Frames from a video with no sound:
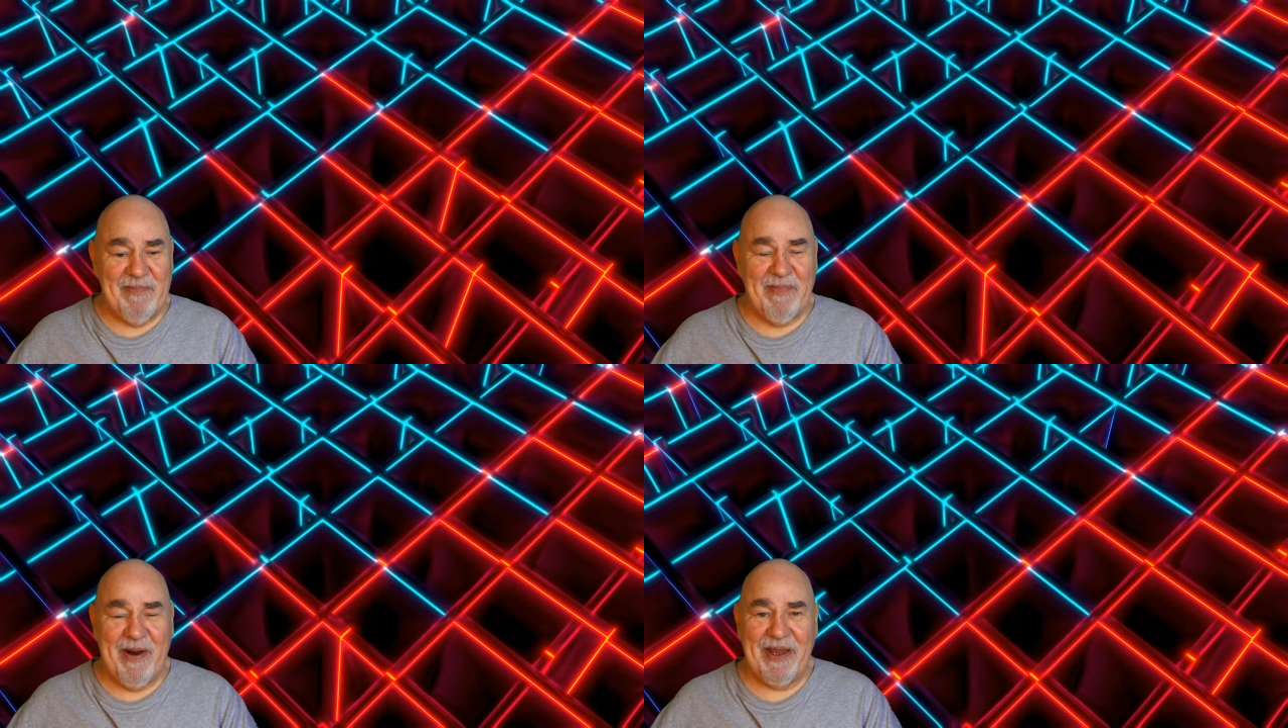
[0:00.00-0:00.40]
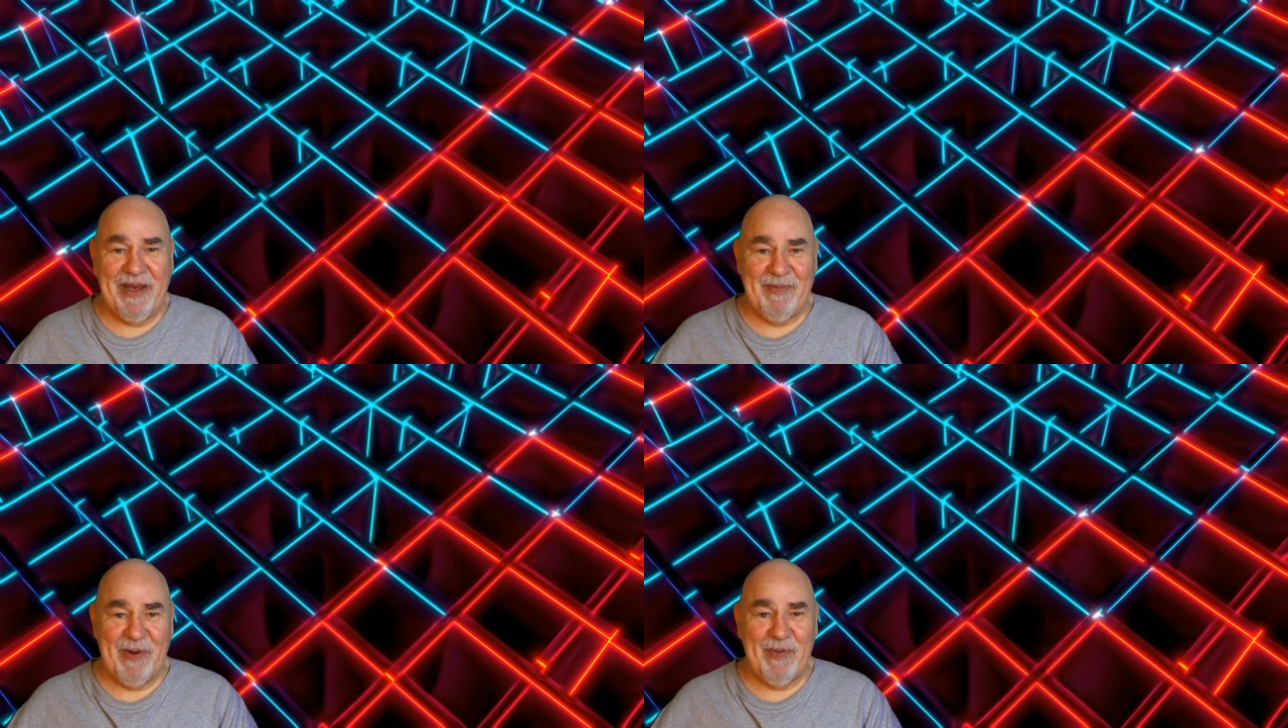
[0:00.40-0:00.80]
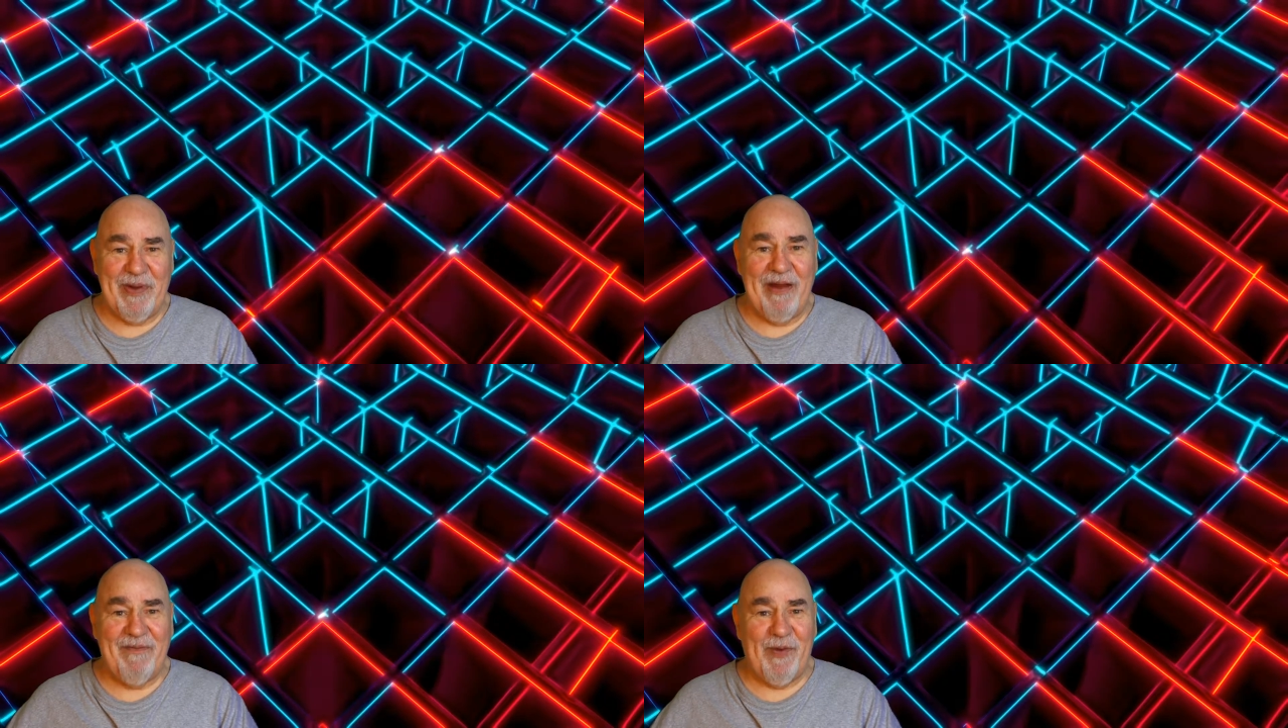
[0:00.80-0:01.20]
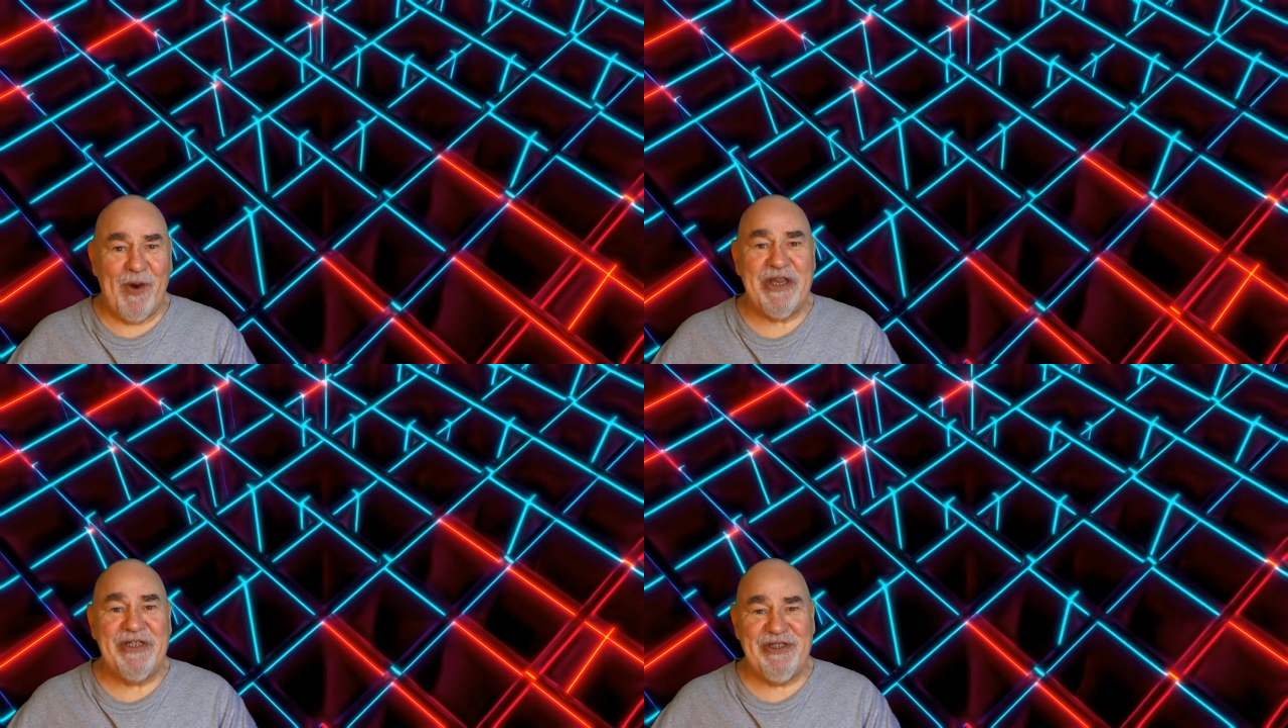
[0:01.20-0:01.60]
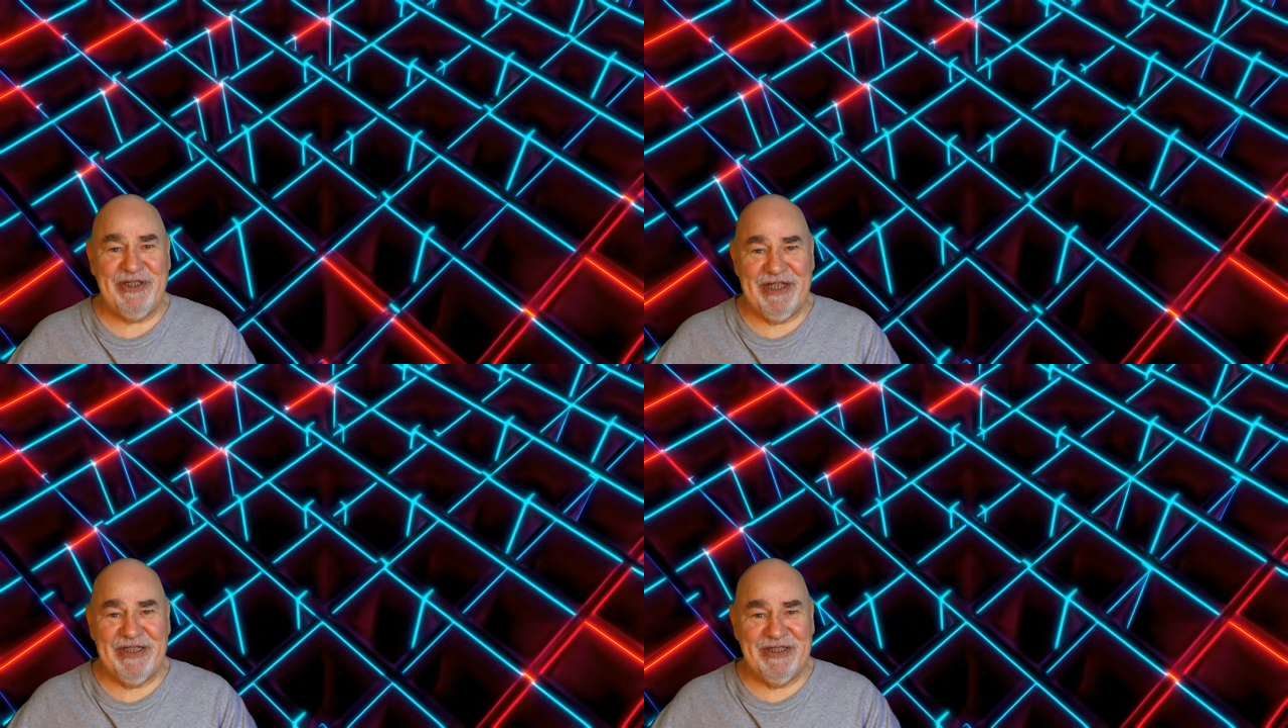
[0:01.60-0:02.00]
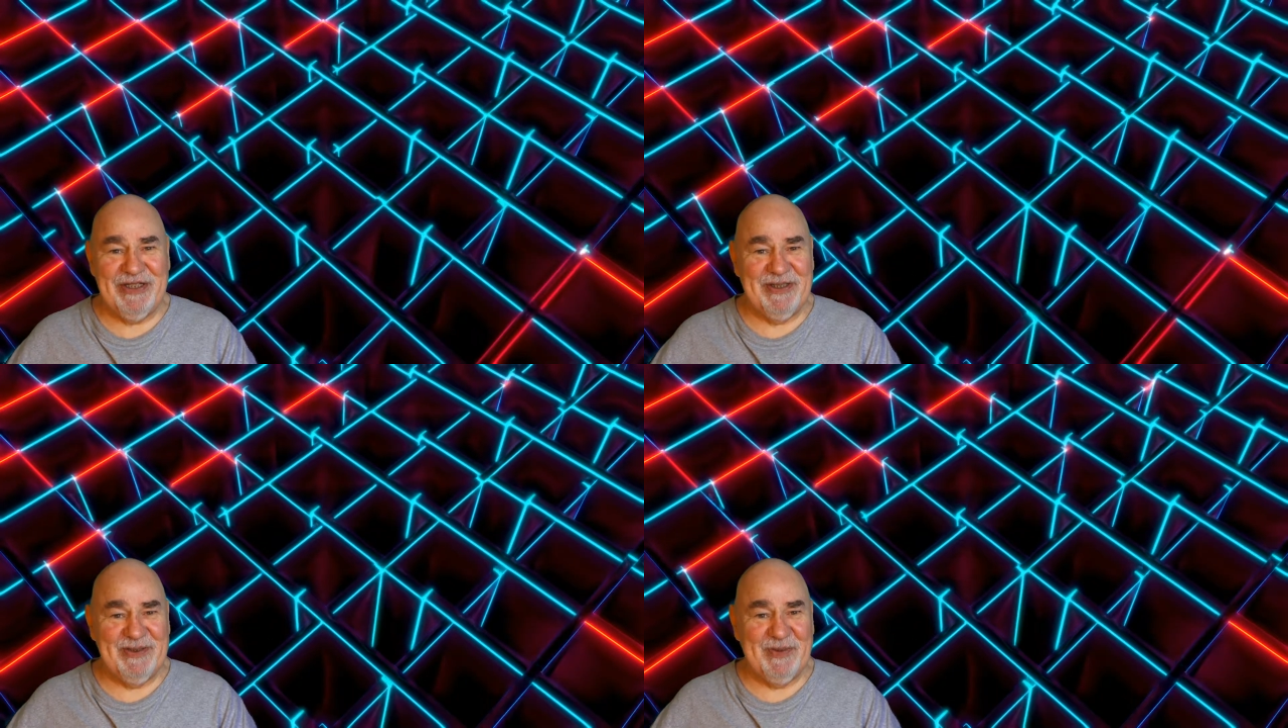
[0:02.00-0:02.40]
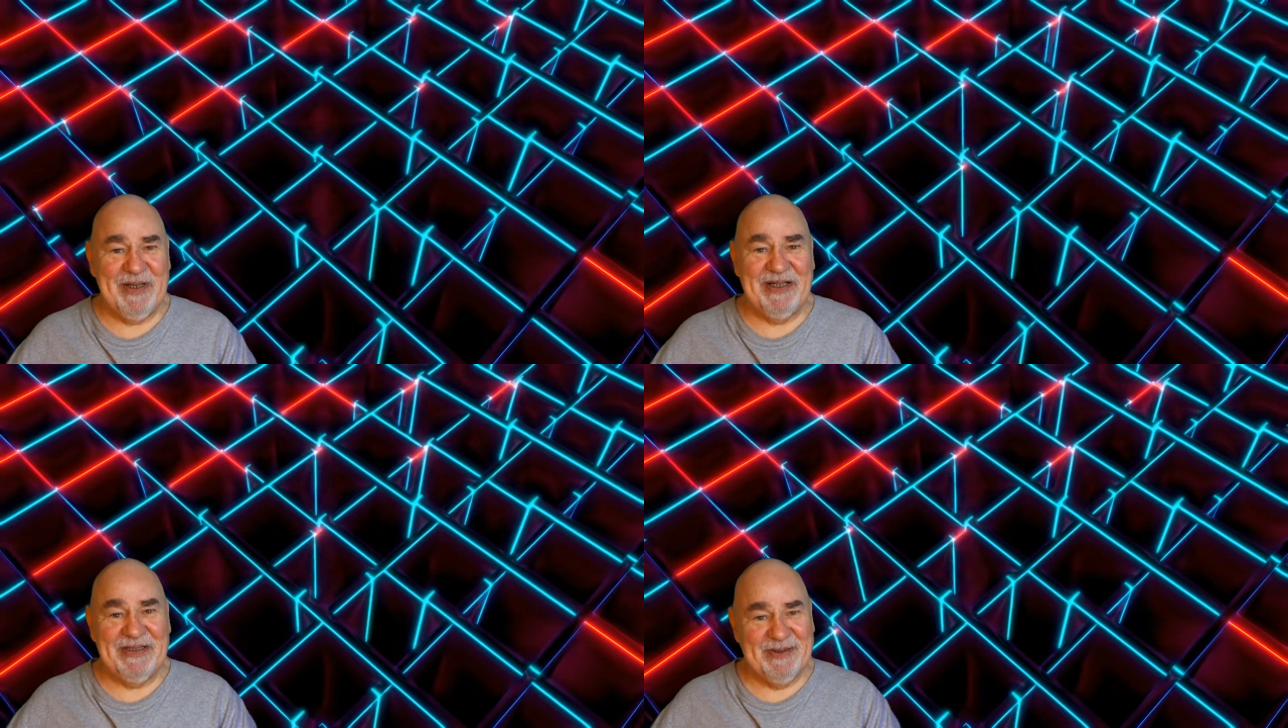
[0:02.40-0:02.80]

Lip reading: been mucking about with a voice changer as well,